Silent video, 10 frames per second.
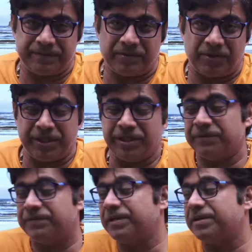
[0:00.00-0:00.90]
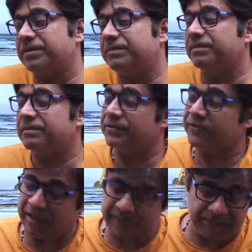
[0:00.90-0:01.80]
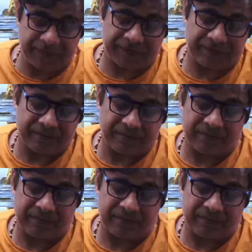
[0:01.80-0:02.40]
or any different syllabus